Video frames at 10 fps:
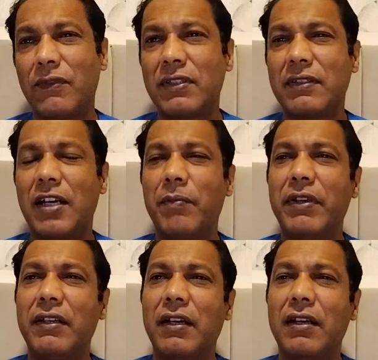region was
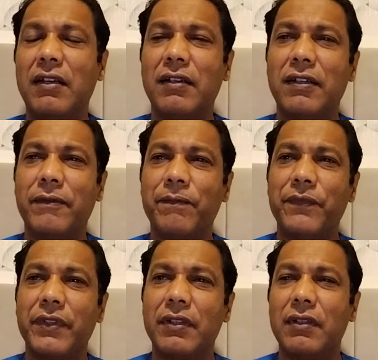coming under
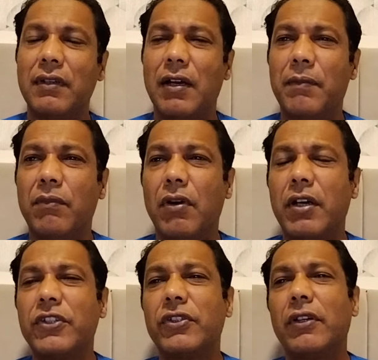
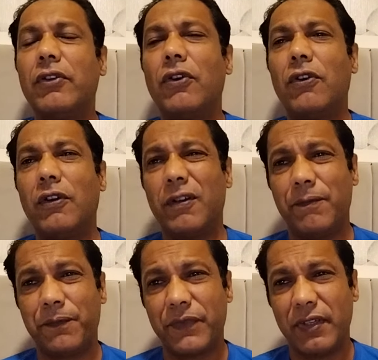martial
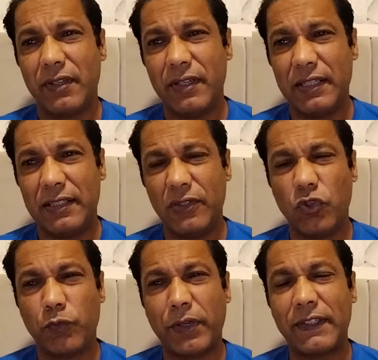law.
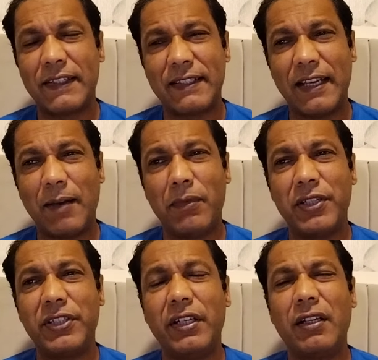Ethiopia is
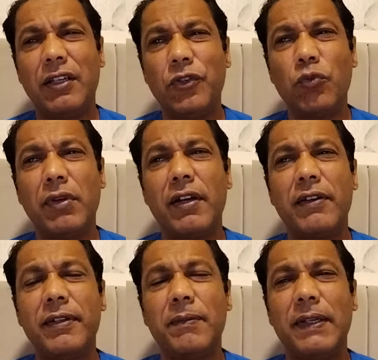establishing new
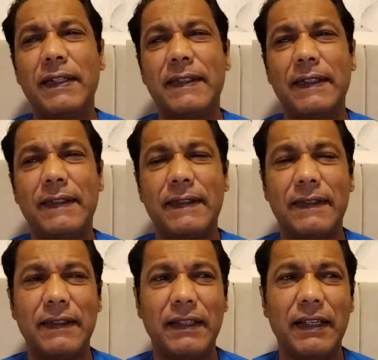military
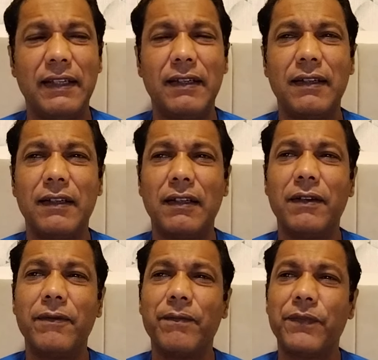bases
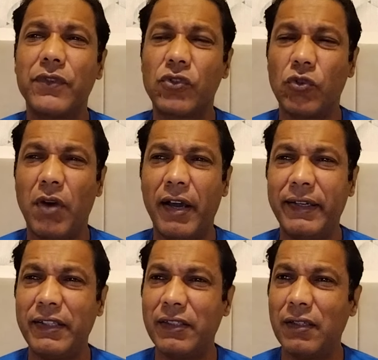in
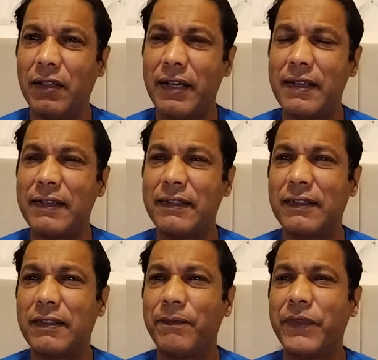Somali region. It
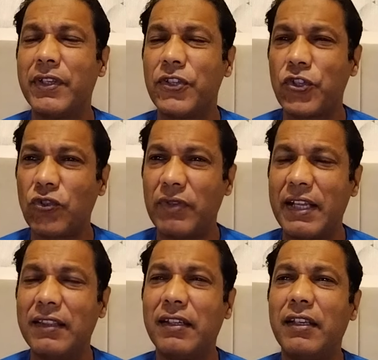is
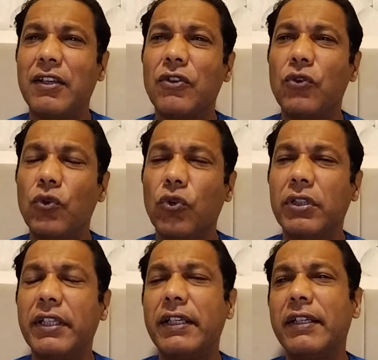strengthening
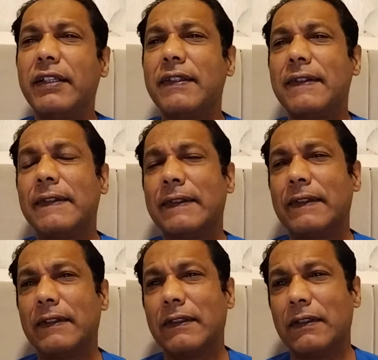
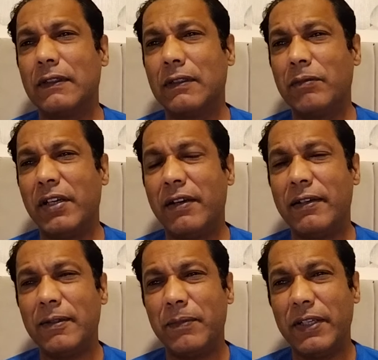Gode's
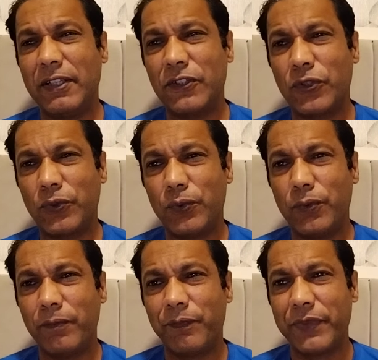military base
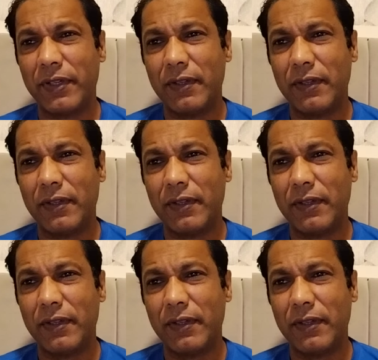too.